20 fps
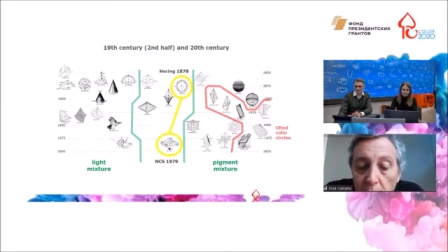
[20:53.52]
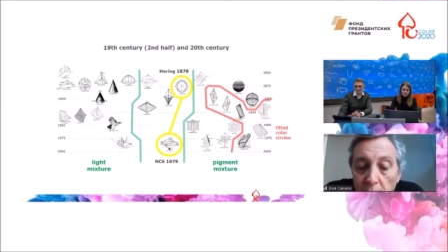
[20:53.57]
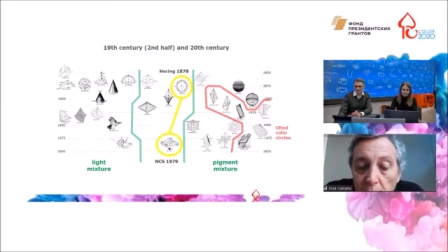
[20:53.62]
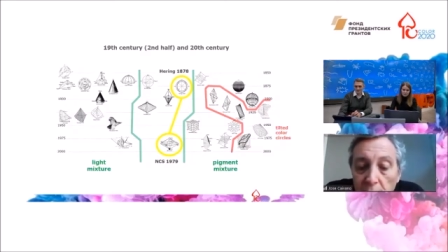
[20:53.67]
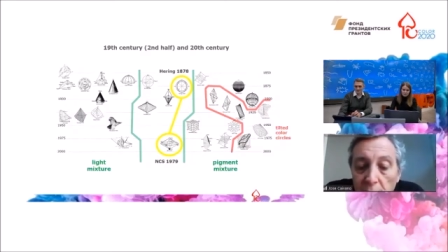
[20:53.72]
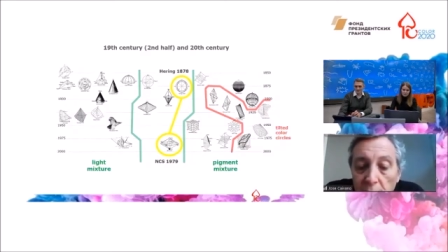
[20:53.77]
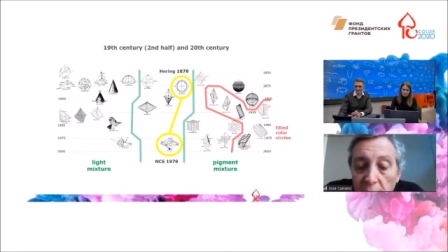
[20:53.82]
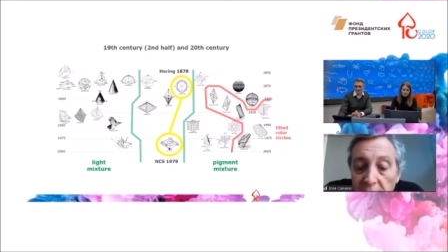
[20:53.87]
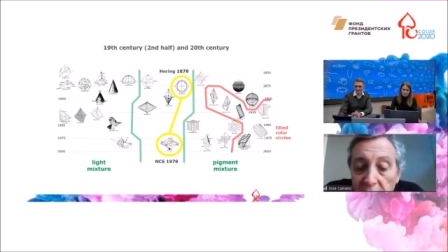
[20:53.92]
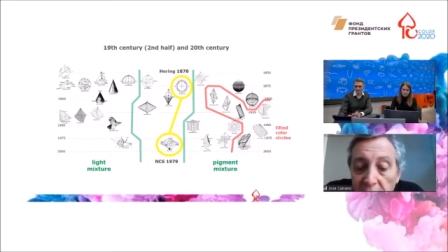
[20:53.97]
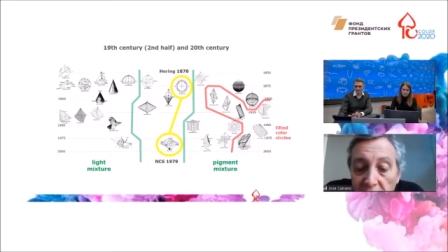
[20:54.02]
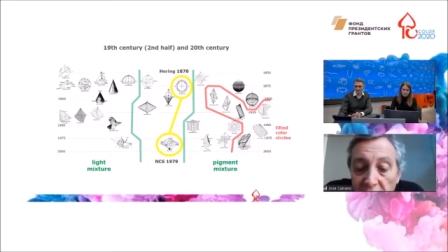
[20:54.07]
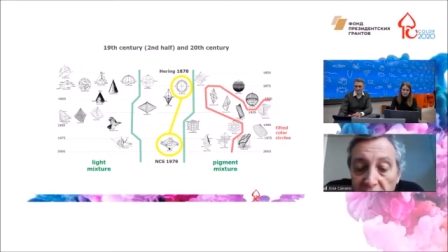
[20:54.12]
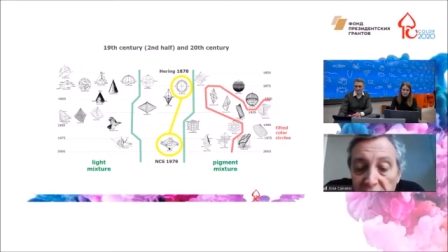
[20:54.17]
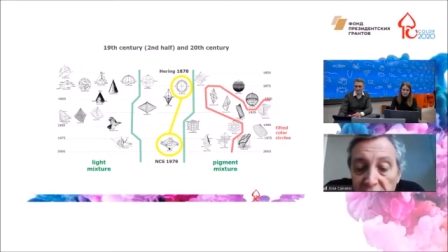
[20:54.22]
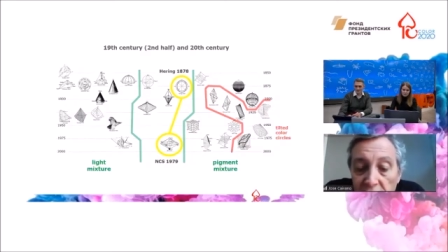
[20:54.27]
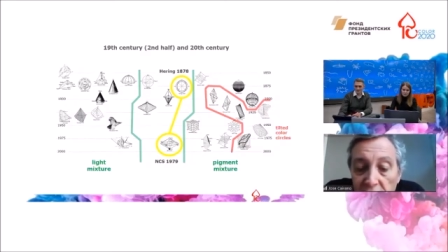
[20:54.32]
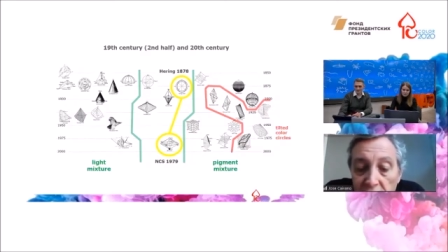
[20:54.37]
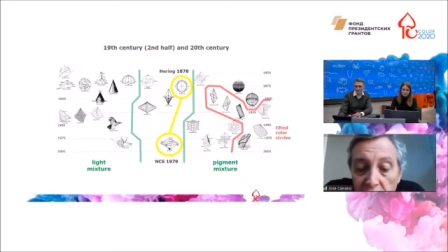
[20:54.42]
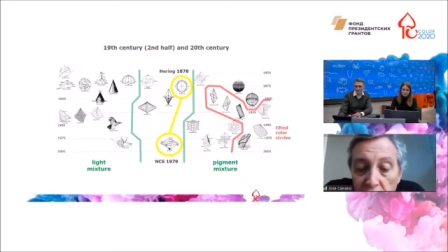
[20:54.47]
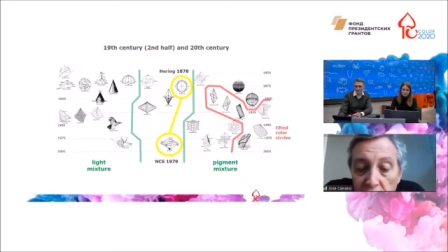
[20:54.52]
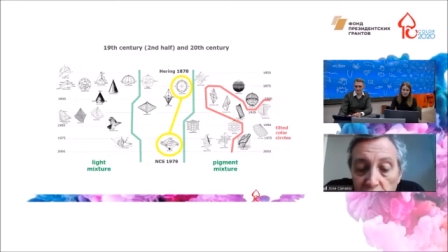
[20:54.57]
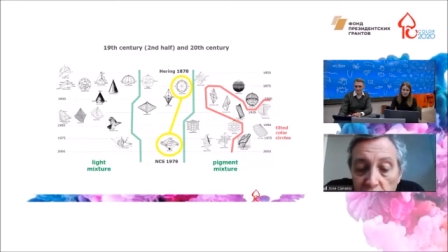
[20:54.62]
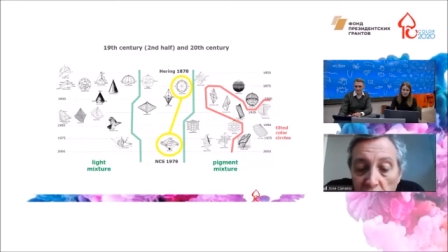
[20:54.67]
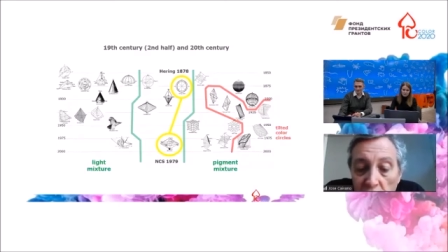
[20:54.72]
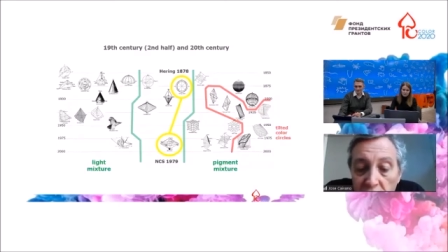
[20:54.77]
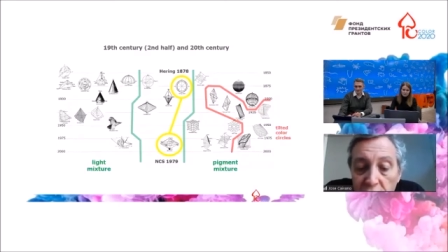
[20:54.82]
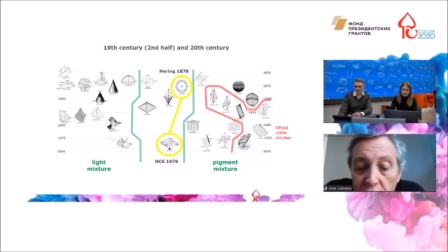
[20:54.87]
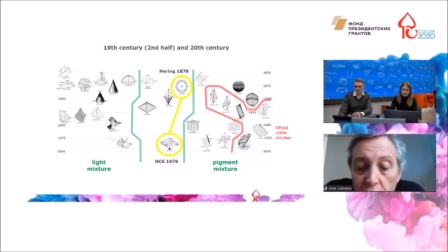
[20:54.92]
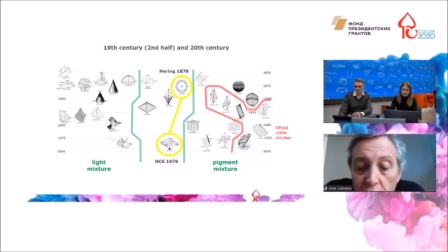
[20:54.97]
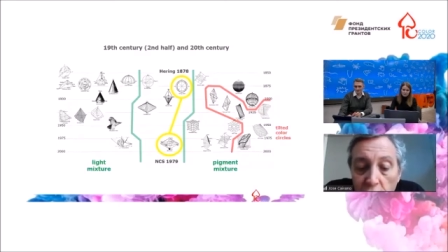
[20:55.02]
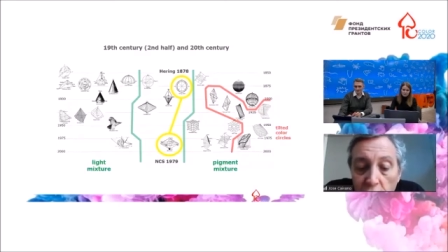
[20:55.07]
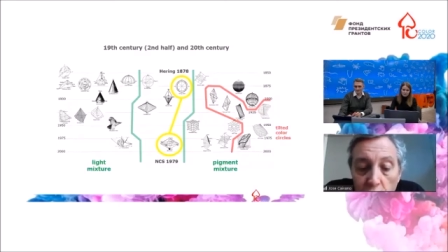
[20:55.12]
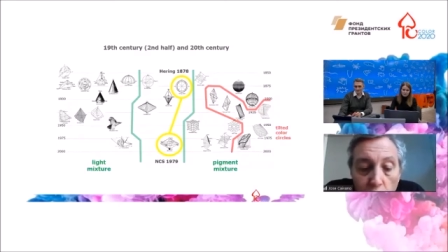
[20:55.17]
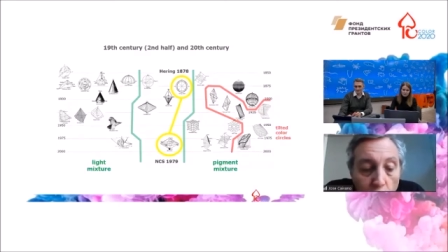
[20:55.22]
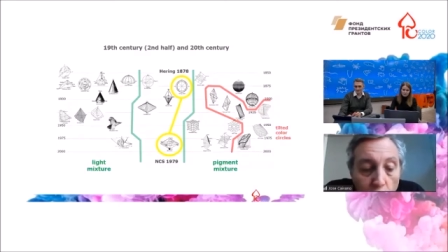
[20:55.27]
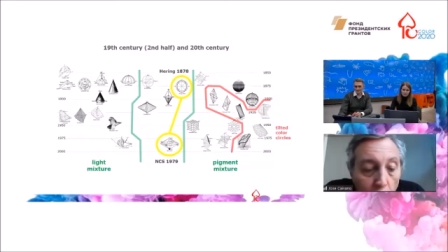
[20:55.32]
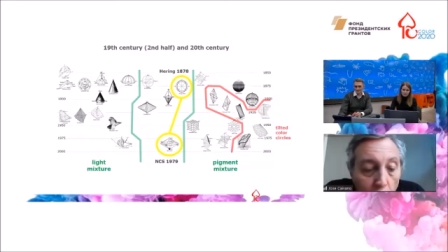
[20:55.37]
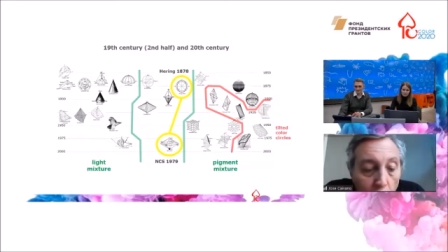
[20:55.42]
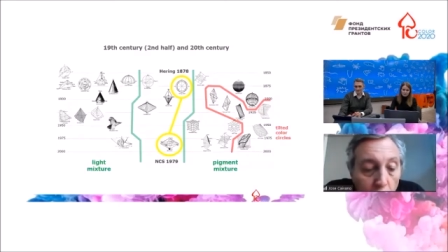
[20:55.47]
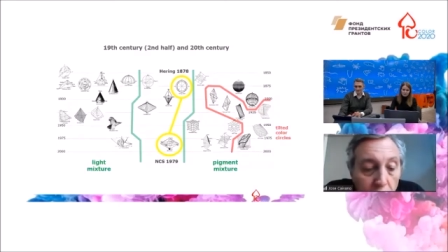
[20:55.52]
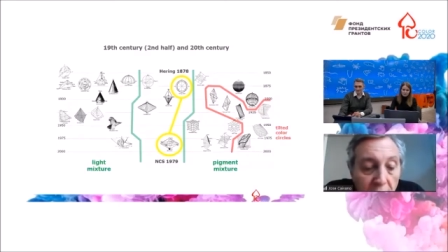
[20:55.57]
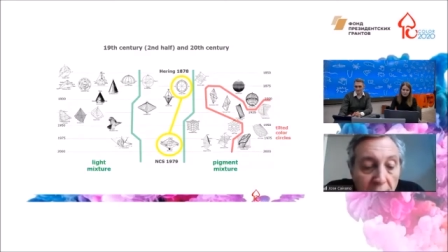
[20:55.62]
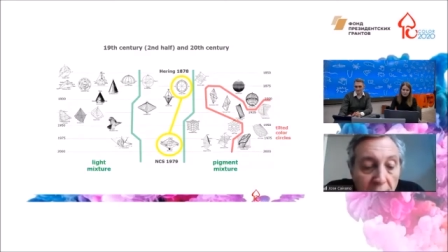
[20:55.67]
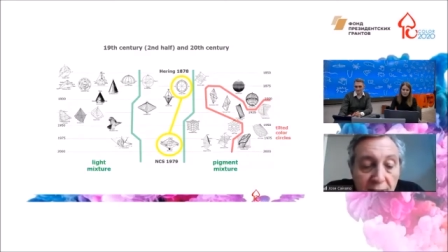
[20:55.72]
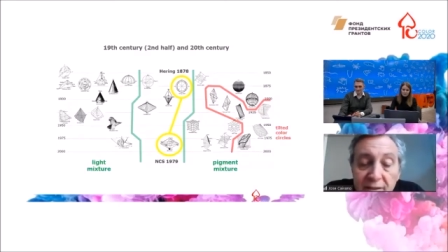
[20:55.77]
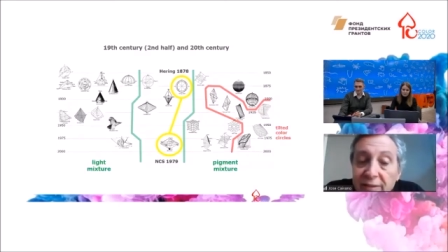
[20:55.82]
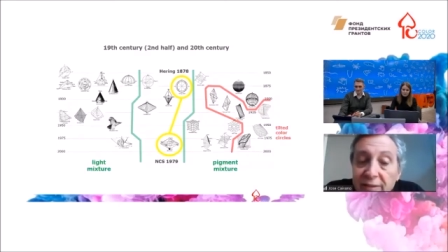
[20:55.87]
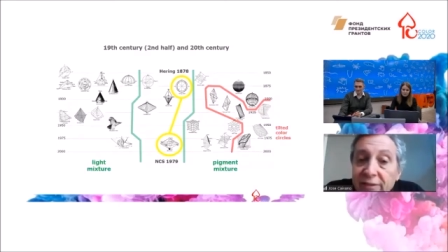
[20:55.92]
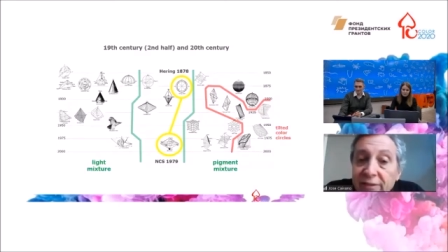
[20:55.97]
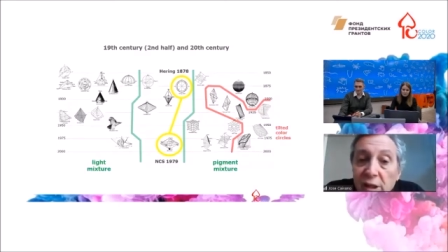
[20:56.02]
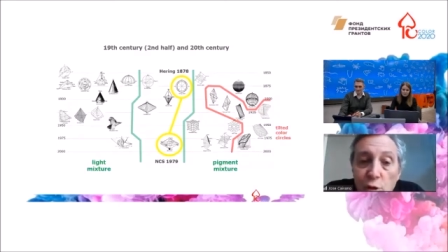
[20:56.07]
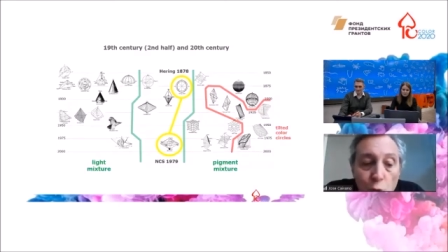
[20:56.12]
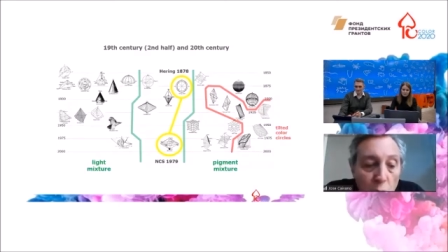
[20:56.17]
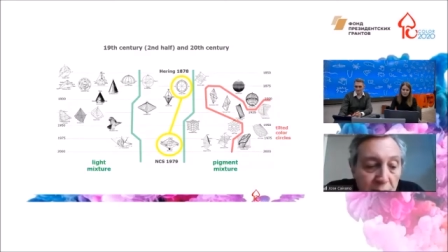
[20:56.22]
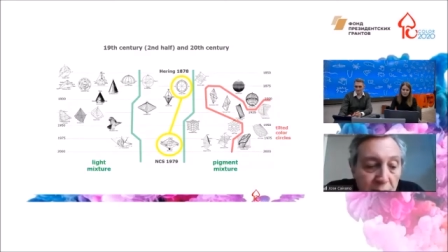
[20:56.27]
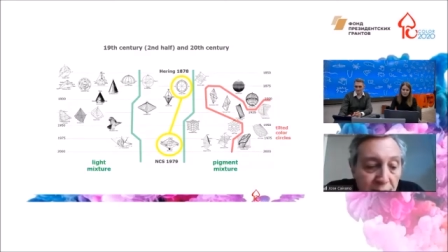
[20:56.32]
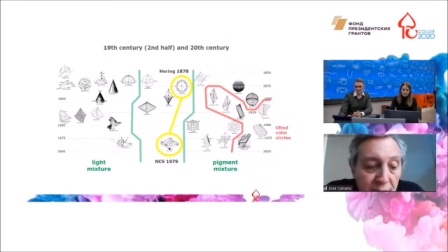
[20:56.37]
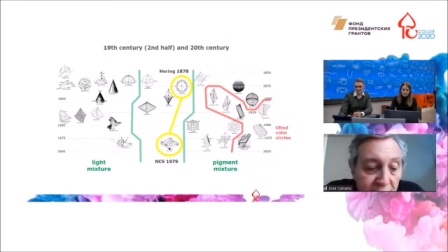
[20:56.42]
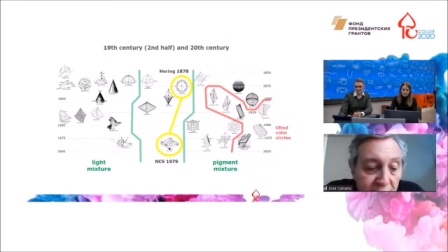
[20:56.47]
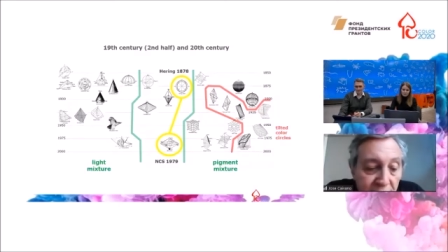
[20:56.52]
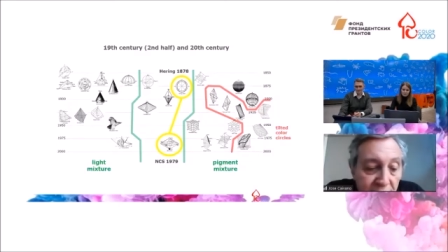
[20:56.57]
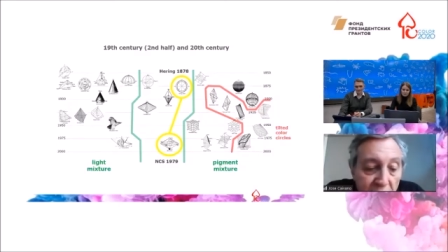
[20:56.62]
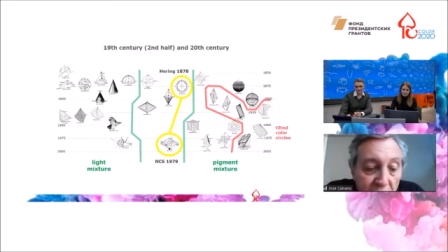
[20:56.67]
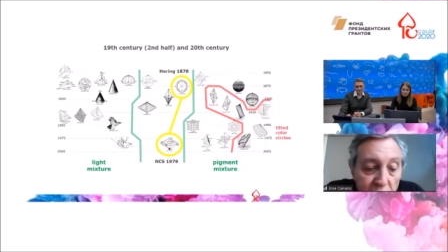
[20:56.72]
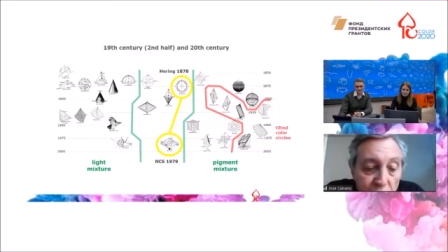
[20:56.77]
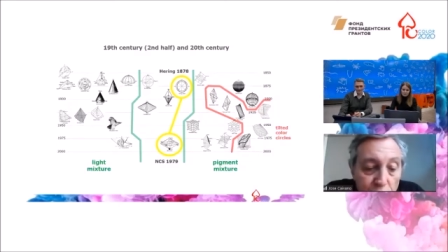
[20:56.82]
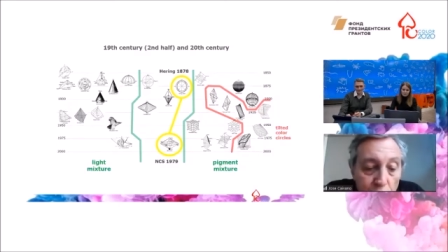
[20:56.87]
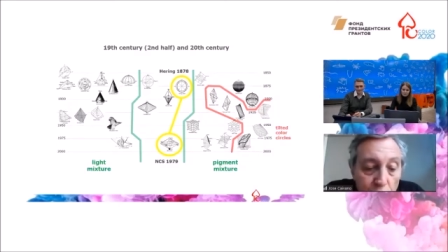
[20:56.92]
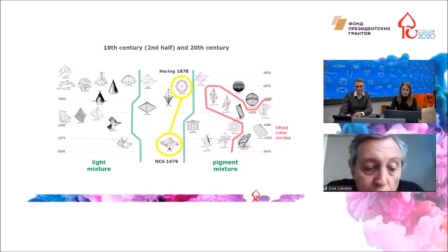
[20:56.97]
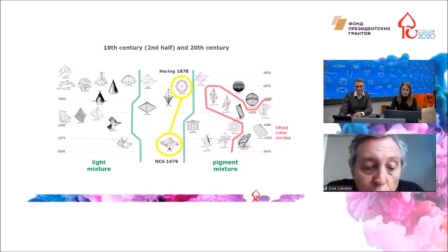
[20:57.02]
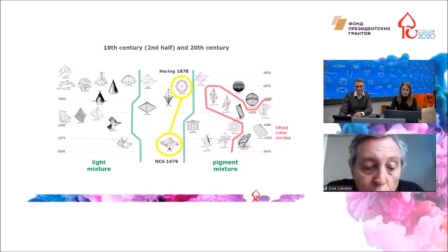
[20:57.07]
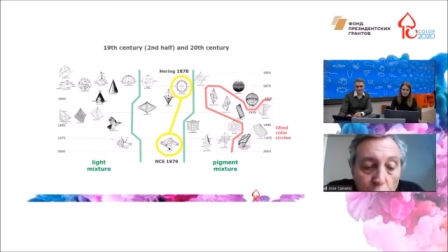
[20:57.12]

It takes just color as a visual sensation,